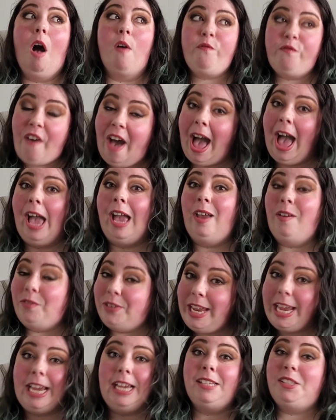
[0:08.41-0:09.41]

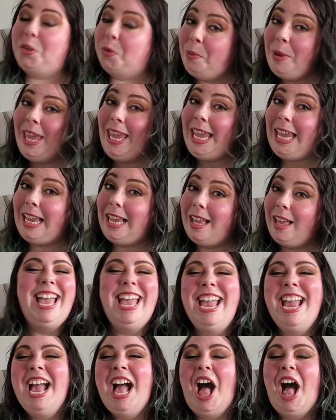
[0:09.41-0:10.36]
5 days a week.